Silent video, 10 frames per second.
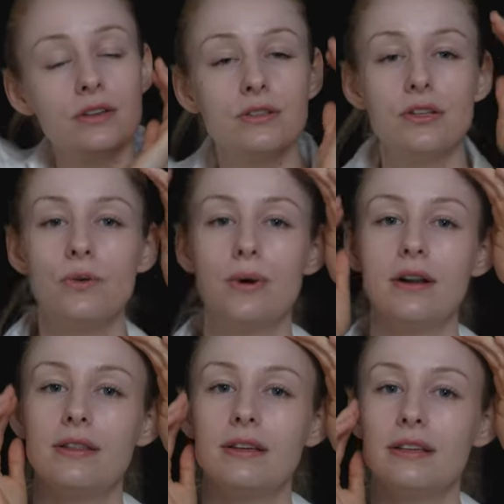So you want
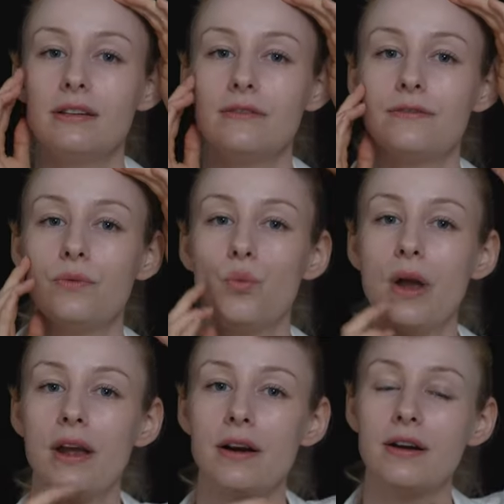to think of
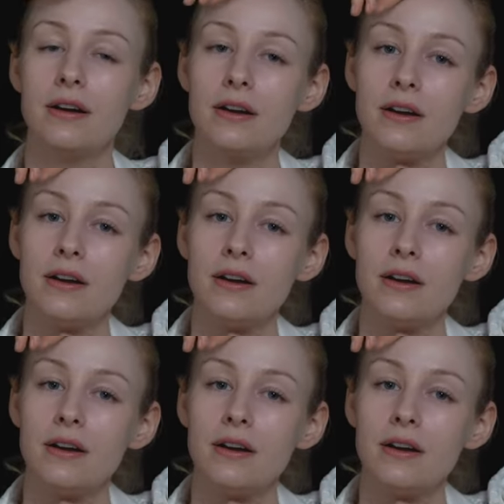where